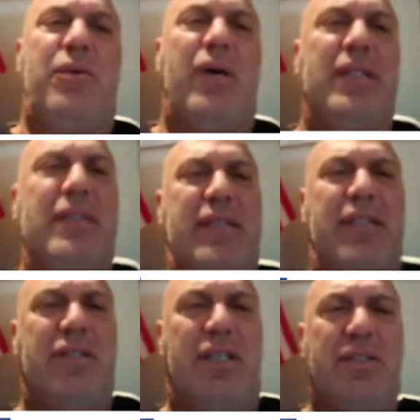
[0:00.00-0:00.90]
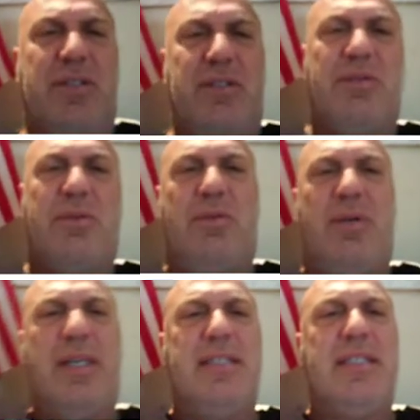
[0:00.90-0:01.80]
quinine,
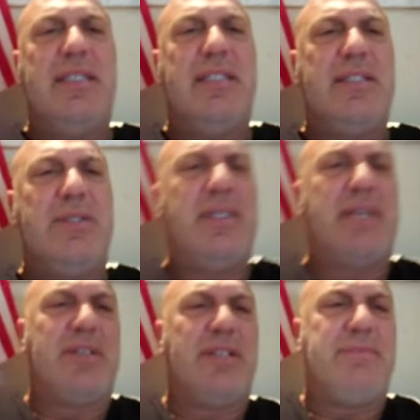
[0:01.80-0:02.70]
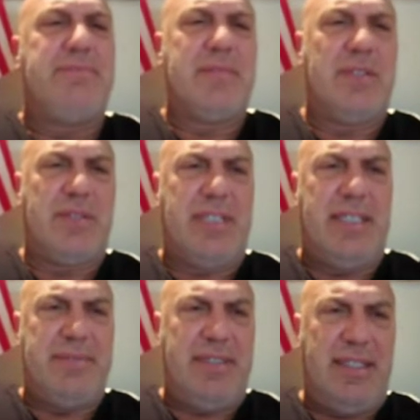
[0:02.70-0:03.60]
hydroxychloroquine. You never know.
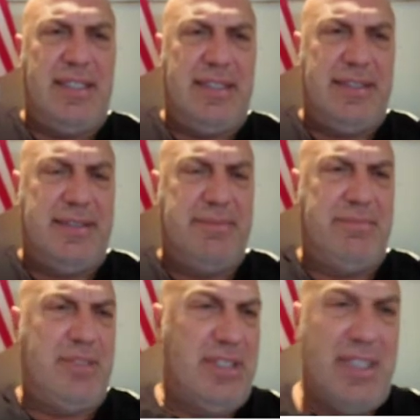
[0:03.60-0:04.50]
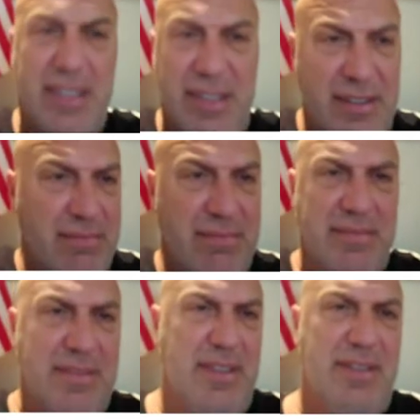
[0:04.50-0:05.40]
Okay, uh, just take it,
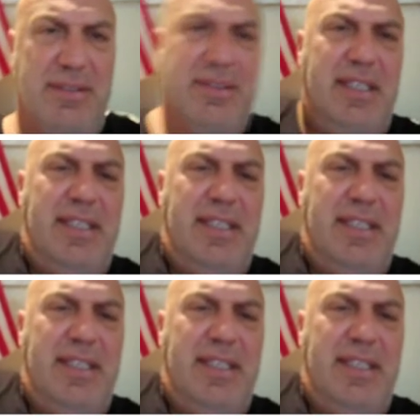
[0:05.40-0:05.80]
and you know,